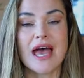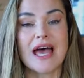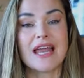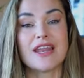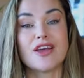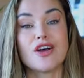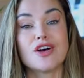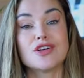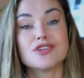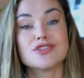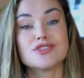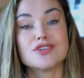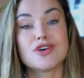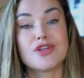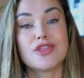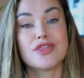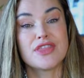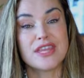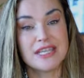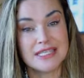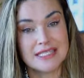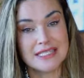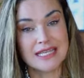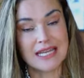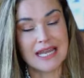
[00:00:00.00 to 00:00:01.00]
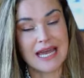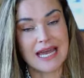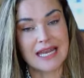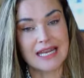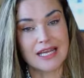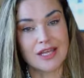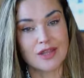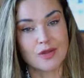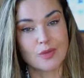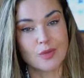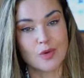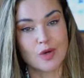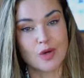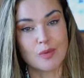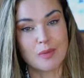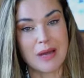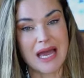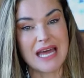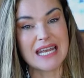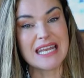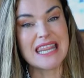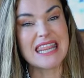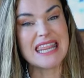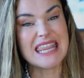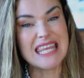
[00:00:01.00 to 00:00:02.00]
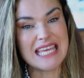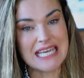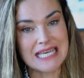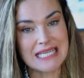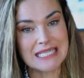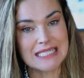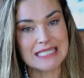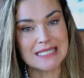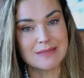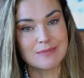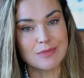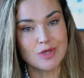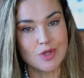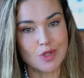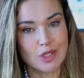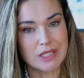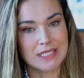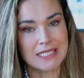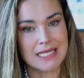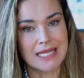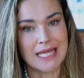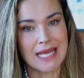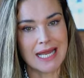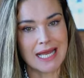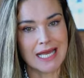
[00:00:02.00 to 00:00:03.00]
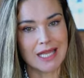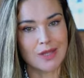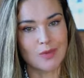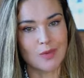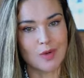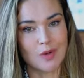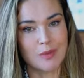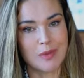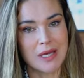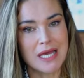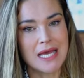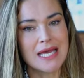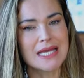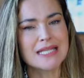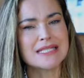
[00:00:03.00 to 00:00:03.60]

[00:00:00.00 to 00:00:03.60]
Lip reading: and it also thins the lining of the womb and thickens the mucus in the neck of the womb